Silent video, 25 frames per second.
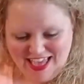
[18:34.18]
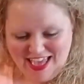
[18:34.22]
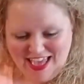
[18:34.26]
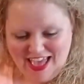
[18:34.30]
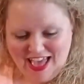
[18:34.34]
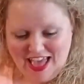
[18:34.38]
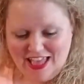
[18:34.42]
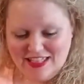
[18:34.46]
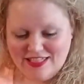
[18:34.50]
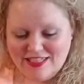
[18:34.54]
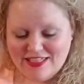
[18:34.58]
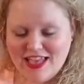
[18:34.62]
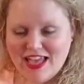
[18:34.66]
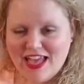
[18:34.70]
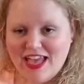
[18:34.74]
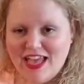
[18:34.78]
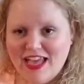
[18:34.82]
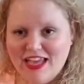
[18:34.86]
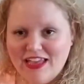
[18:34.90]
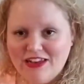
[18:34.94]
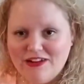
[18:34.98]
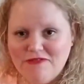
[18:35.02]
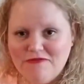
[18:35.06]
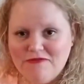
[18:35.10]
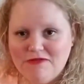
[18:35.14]
And
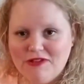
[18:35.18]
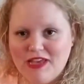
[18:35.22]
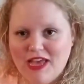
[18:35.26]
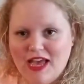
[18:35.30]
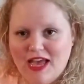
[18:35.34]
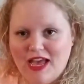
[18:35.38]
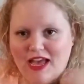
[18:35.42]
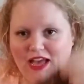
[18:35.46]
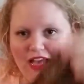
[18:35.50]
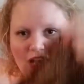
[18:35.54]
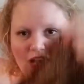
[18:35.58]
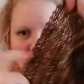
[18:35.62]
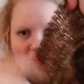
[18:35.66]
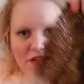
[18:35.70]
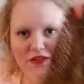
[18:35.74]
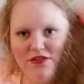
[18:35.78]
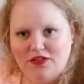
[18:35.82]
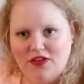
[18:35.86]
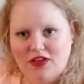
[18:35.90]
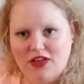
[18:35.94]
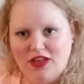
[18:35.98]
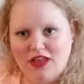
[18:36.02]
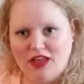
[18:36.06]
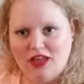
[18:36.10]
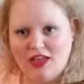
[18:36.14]
then we have
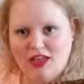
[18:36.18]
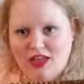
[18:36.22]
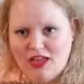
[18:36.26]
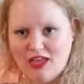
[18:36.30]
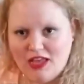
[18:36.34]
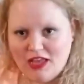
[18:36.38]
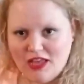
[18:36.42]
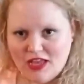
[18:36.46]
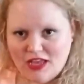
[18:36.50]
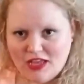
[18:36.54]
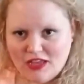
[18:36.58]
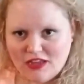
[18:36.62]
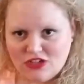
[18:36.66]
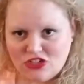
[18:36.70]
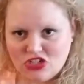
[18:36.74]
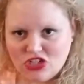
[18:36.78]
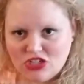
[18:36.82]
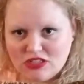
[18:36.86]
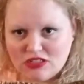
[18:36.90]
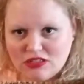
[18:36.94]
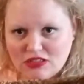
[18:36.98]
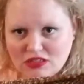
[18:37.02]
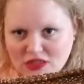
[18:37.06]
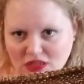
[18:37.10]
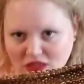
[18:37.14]

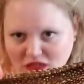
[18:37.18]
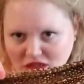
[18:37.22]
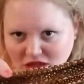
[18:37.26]
just